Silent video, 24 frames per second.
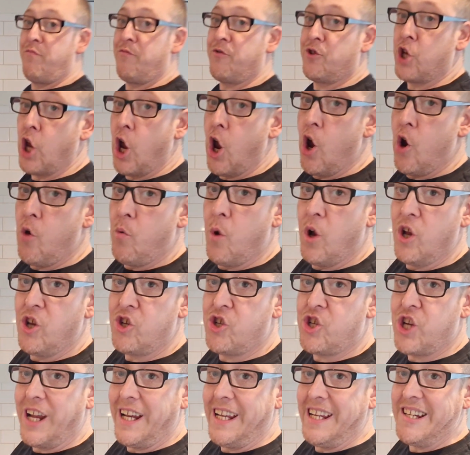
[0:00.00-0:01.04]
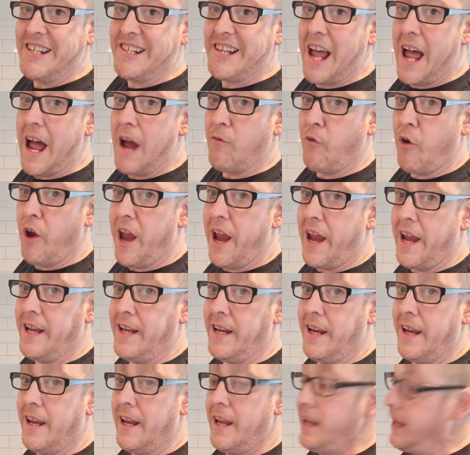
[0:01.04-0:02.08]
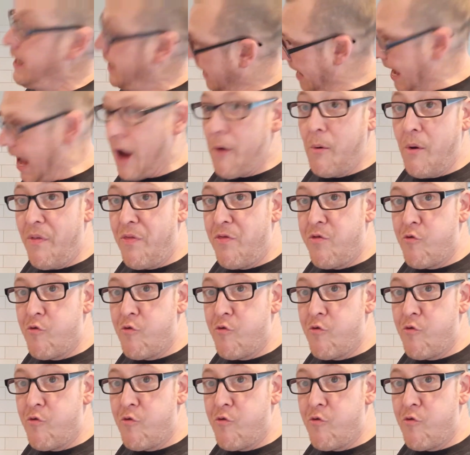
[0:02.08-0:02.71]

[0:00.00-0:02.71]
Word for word: two chili star rating out of